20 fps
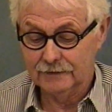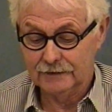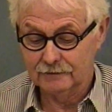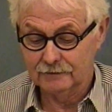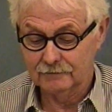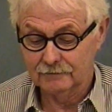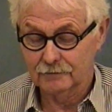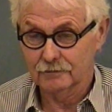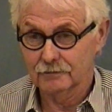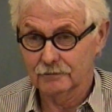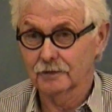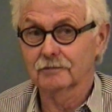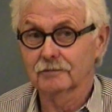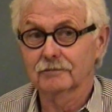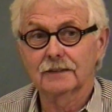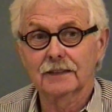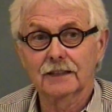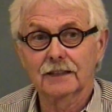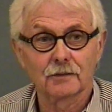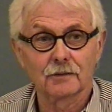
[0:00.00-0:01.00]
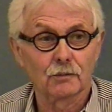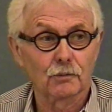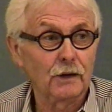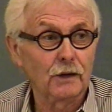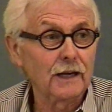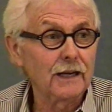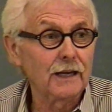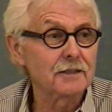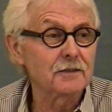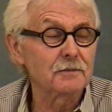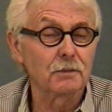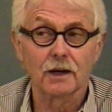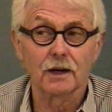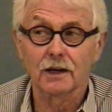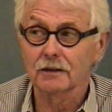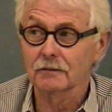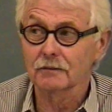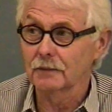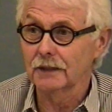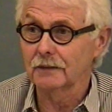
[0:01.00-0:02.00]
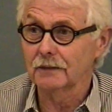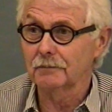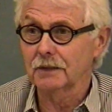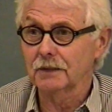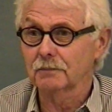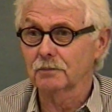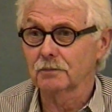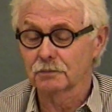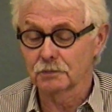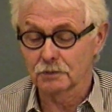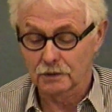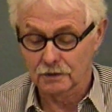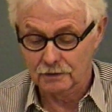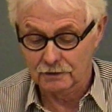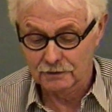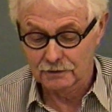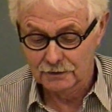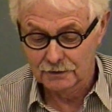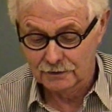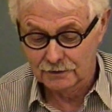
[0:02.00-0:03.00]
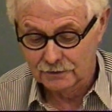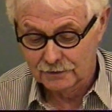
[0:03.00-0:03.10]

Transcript: and were kind of raised by her, many people were,